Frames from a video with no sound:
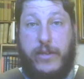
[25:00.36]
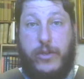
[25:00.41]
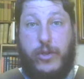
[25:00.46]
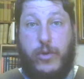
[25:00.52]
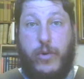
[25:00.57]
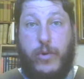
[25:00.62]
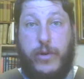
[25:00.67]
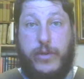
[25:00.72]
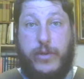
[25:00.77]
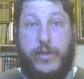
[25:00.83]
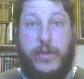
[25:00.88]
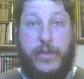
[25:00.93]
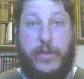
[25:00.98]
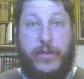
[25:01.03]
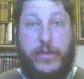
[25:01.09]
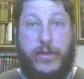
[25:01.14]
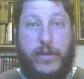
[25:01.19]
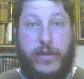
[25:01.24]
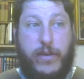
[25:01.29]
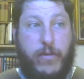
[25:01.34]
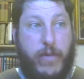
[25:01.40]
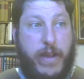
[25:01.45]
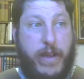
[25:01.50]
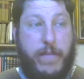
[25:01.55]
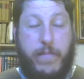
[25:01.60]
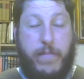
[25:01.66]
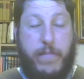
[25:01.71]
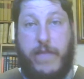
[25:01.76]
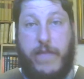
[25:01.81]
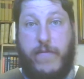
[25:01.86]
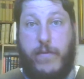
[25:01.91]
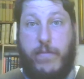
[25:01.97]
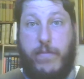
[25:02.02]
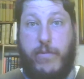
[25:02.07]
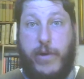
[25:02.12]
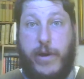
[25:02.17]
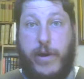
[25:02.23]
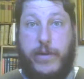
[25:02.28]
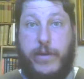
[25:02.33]
sources, the great medieval
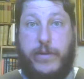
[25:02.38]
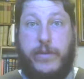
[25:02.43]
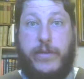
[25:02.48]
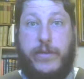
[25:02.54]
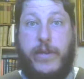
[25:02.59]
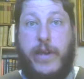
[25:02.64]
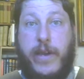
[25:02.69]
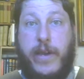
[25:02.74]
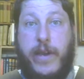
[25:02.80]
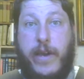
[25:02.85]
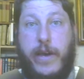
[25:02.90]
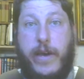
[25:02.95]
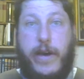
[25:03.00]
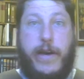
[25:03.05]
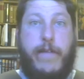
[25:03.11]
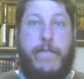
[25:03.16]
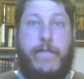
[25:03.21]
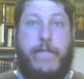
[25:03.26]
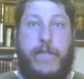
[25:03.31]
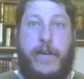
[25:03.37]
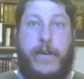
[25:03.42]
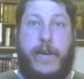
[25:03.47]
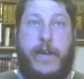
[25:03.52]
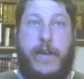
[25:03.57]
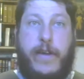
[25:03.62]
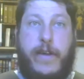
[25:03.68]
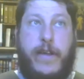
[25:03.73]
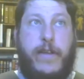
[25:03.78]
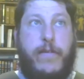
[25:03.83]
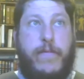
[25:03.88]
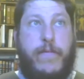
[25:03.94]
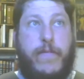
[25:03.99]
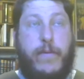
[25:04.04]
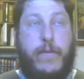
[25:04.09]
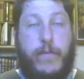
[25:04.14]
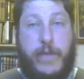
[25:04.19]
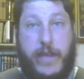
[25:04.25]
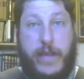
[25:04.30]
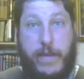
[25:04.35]
prayers of uh, you know if
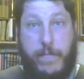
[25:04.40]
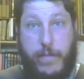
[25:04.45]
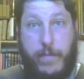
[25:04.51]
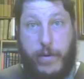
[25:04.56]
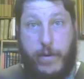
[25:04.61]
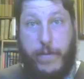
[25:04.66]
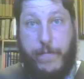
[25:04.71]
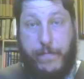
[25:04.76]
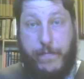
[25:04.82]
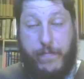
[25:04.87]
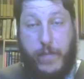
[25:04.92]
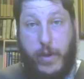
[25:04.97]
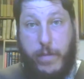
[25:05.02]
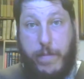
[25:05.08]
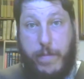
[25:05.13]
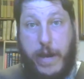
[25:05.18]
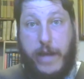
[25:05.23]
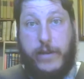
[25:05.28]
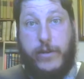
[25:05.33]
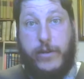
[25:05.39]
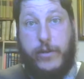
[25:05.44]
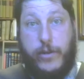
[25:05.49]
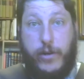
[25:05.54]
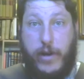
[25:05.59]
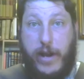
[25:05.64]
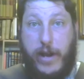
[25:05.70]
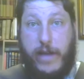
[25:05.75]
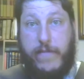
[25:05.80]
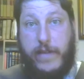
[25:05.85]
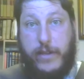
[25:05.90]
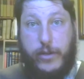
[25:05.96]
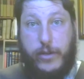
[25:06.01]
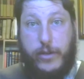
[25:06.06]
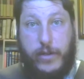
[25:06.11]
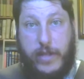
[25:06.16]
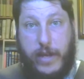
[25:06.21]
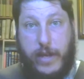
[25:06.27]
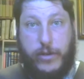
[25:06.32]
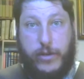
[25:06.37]
you'll keep your your paters and your aves
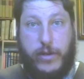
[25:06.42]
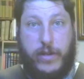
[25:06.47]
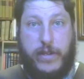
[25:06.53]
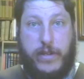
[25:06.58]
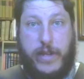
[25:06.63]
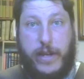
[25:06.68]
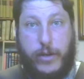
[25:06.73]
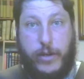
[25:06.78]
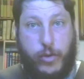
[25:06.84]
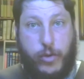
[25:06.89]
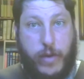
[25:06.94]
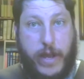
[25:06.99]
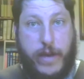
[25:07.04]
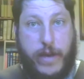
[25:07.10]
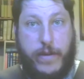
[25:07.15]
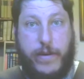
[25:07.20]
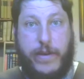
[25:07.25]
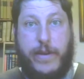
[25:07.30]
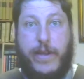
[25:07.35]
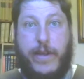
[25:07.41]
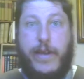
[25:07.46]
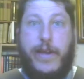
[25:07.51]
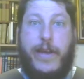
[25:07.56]
thou shalt not drown